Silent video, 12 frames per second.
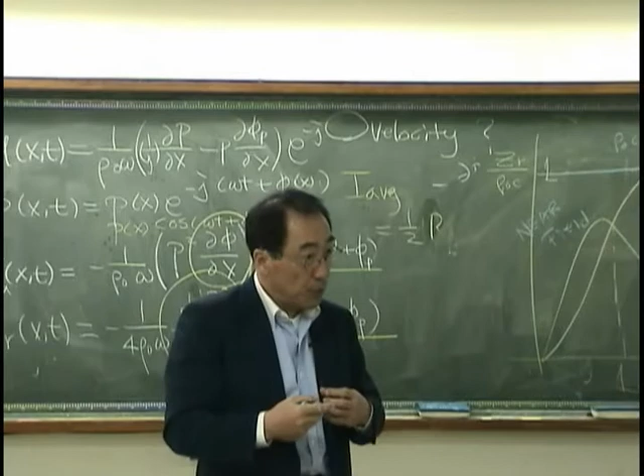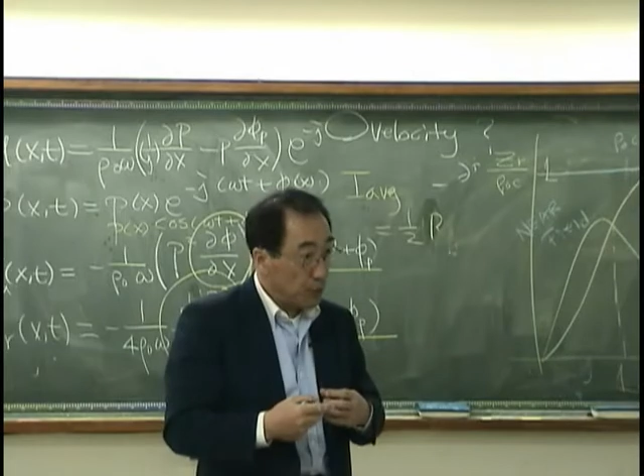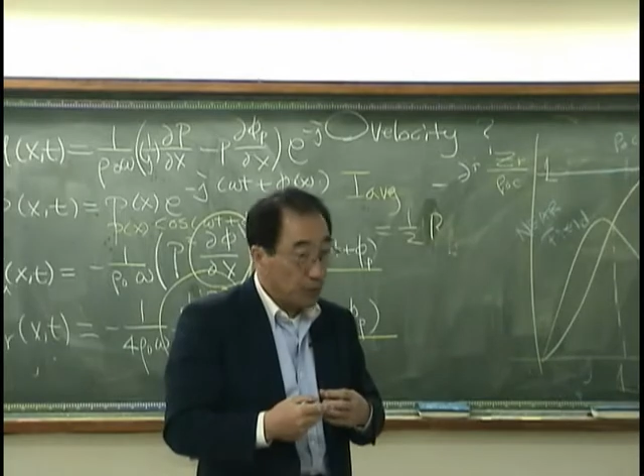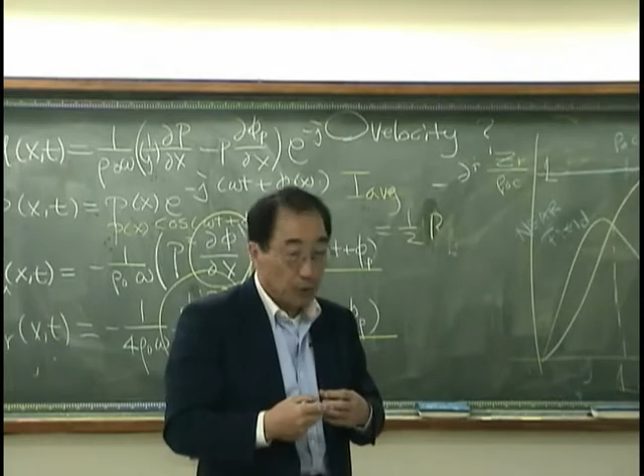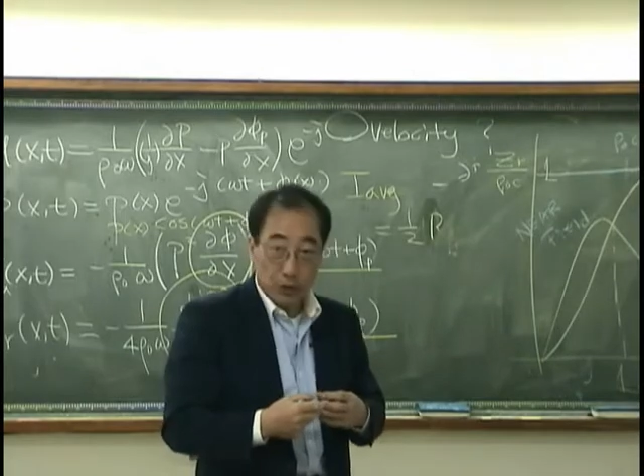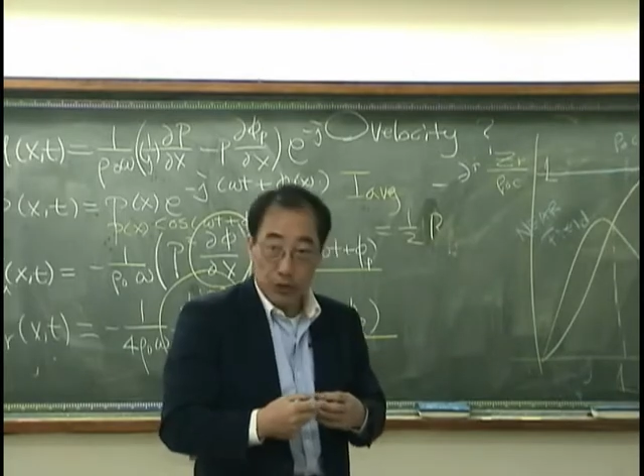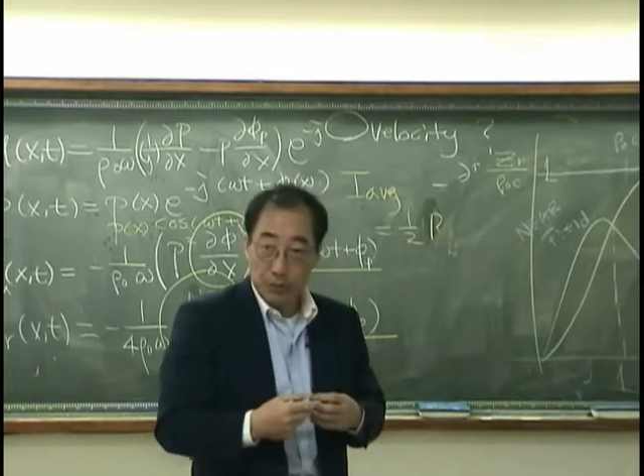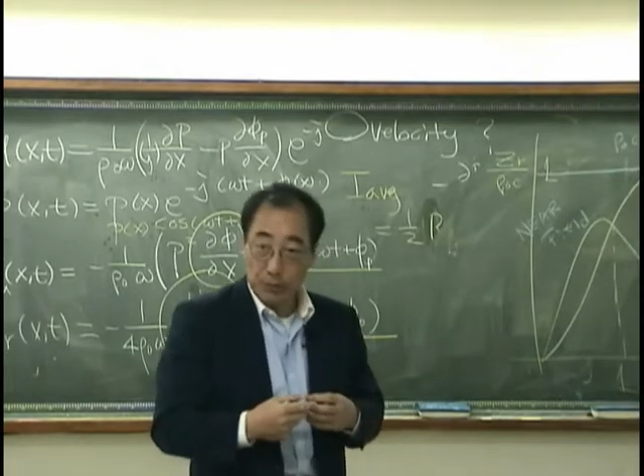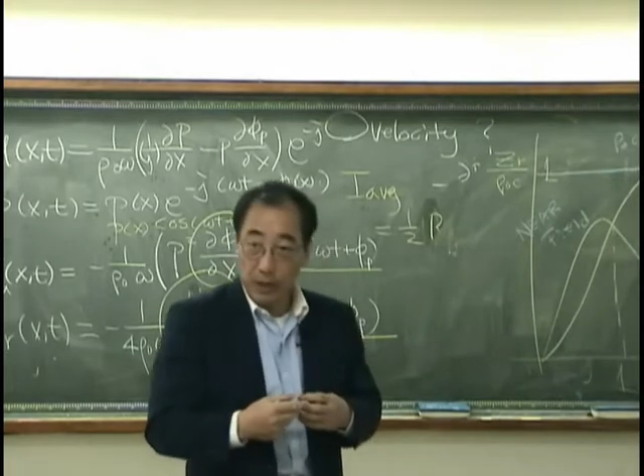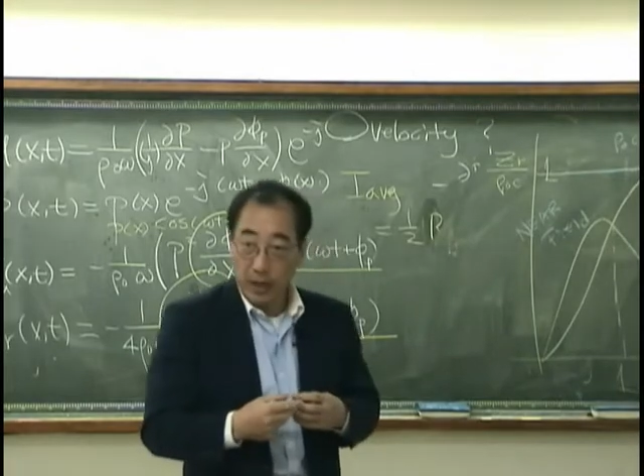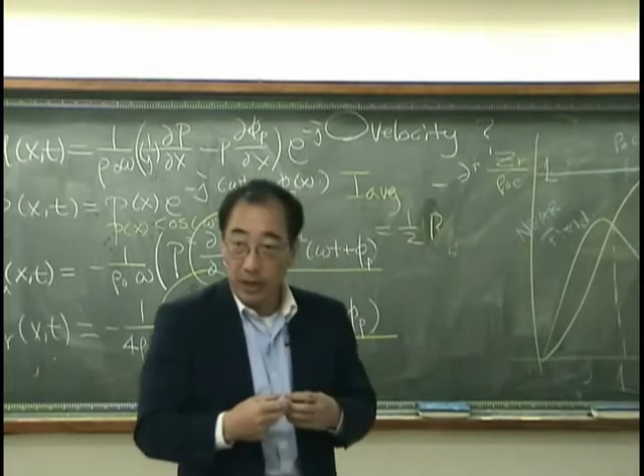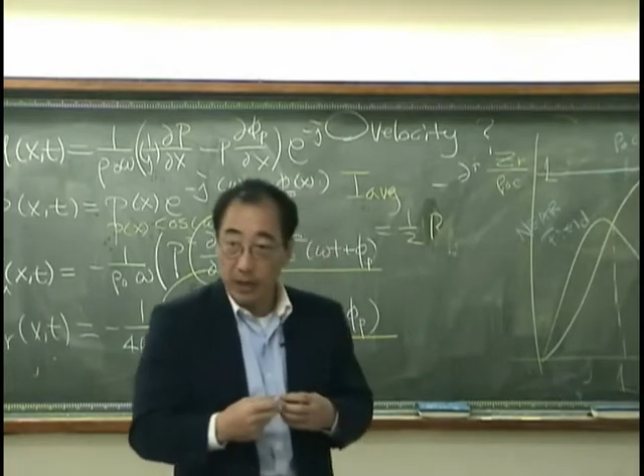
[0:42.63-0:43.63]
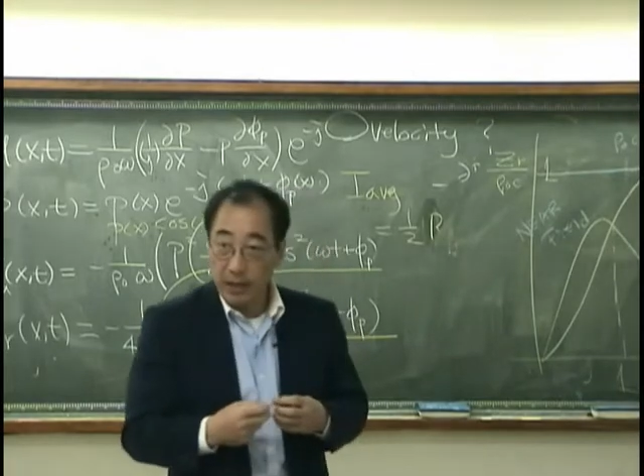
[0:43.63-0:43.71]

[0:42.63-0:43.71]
you want to make